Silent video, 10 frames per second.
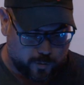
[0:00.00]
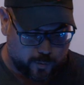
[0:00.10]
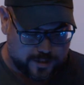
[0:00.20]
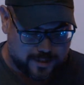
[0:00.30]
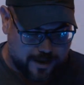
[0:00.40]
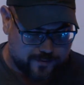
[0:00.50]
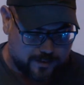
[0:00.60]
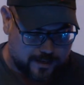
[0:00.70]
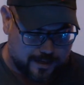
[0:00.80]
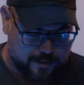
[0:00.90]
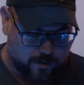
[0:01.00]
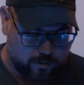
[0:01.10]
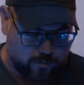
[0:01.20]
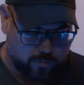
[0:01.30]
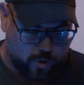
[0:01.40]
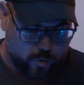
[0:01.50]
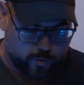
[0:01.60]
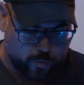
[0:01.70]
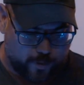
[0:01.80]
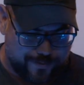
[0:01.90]
with 7, and
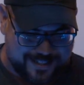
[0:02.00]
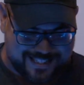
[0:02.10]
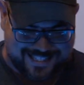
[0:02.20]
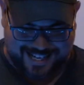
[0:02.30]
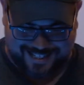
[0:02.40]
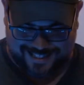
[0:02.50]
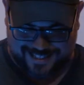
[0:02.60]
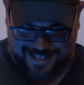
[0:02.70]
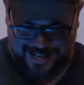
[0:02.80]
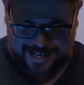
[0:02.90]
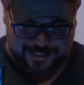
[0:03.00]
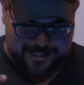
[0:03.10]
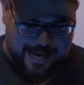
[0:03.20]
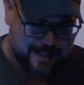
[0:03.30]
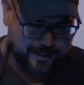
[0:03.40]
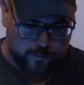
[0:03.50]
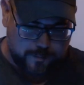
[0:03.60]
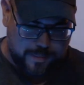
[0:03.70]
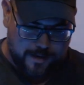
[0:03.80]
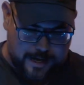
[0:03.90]
Roan with 6. Callie will
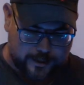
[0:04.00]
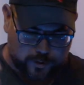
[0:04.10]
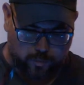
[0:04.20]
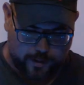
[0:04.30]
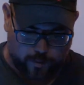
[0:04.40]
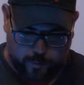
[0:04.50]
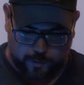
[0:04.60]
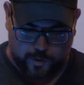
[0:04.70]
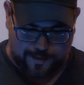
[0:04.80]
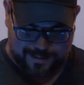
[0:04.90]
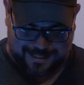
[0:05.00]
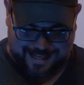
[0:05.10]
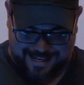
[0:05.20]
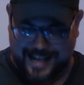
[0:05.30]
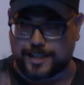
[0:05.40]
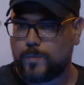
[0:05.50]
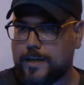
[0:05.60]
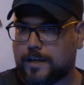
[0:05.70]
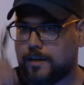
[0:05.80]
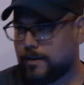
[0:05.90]
be the next one. We will do this again next week